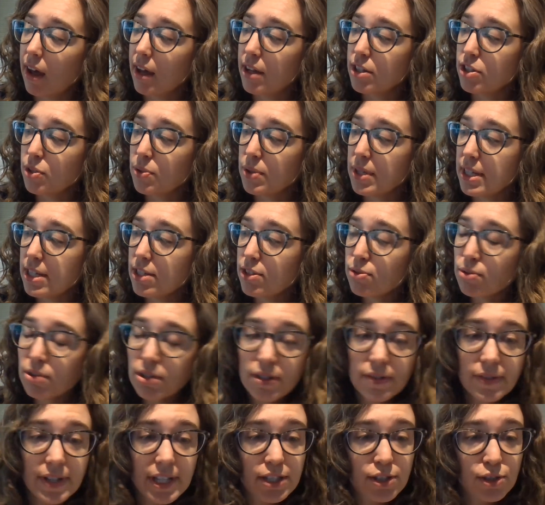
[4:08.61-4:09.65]
So he sort
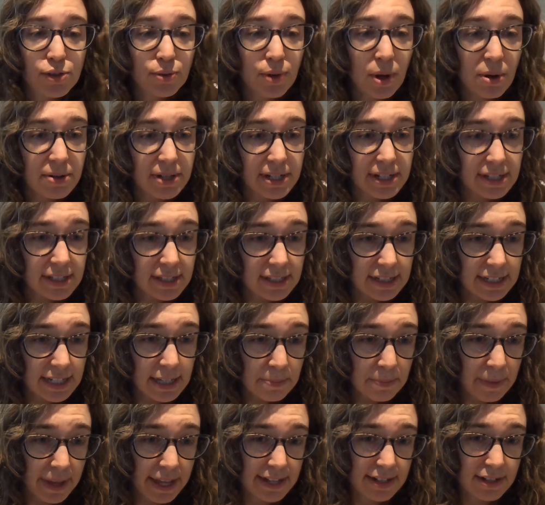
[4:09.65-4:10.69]
of gets thrown into the
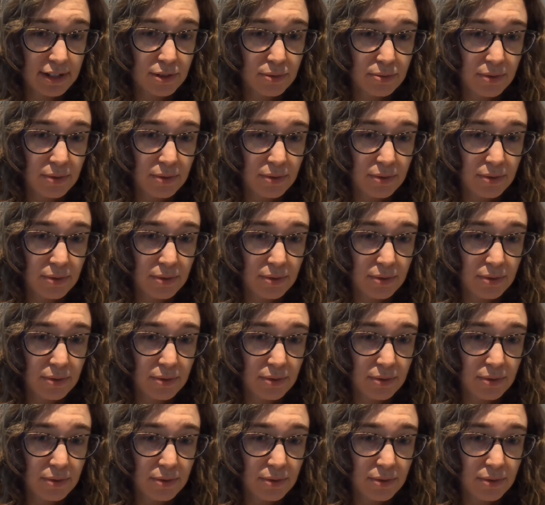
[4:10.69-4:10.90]
deep end